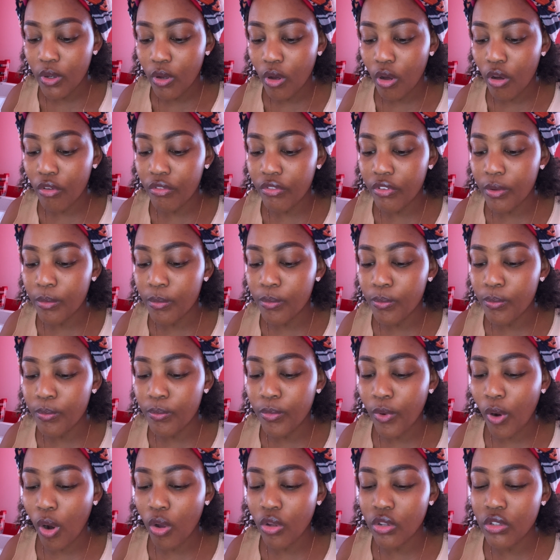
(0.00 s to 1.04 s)
of a
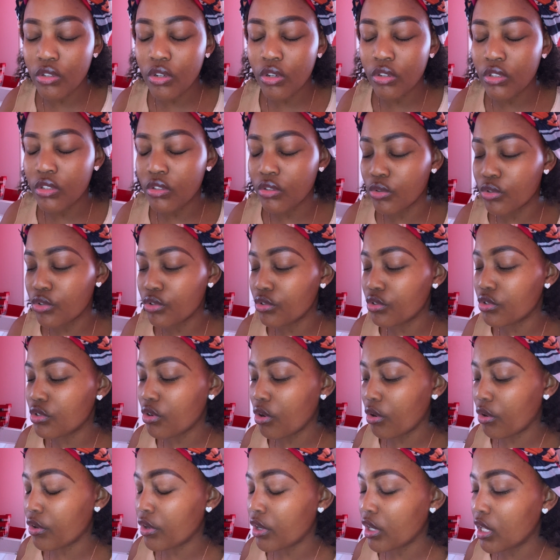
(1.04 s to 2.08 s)
brow
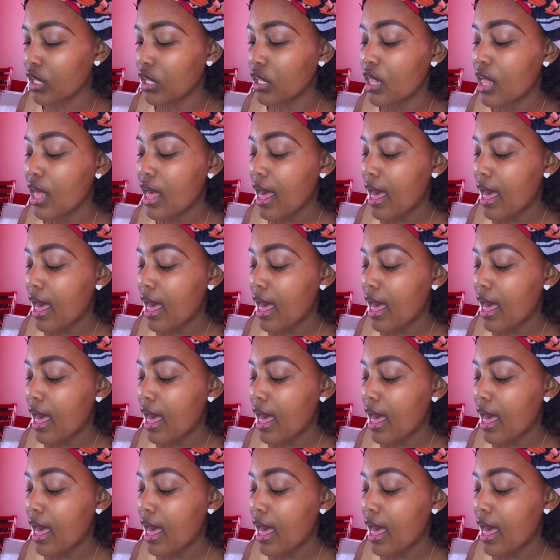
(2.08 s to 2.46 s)
tutorial.